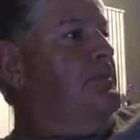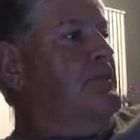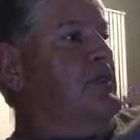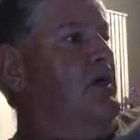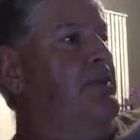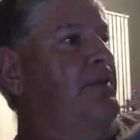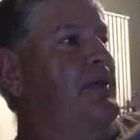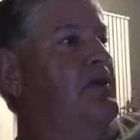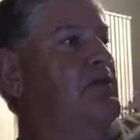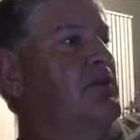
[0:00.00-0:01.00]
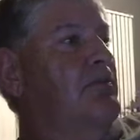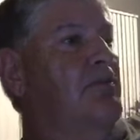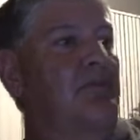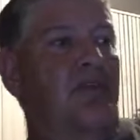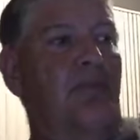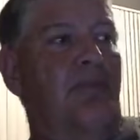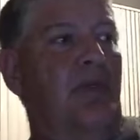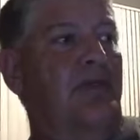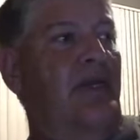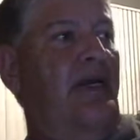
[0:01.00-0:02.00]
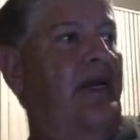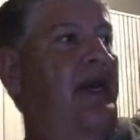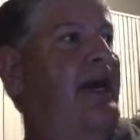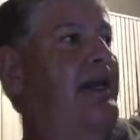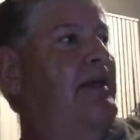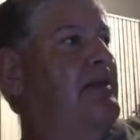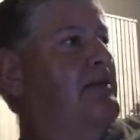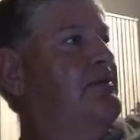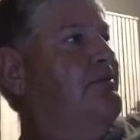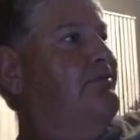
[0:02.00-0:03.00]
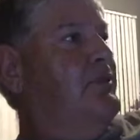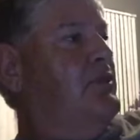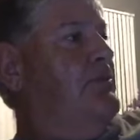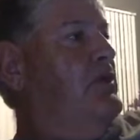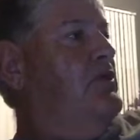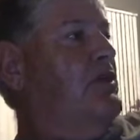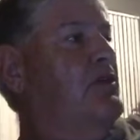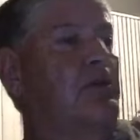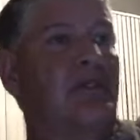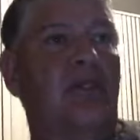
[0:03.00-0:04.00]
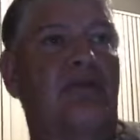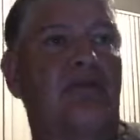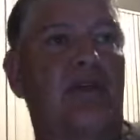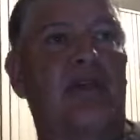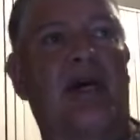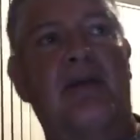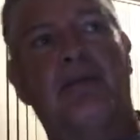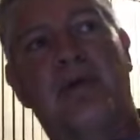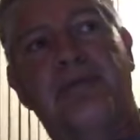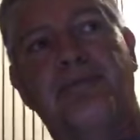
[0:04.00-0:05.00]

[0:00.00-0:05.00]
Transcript: maybe do some builds that I can edit and put some music to and stuff like that. But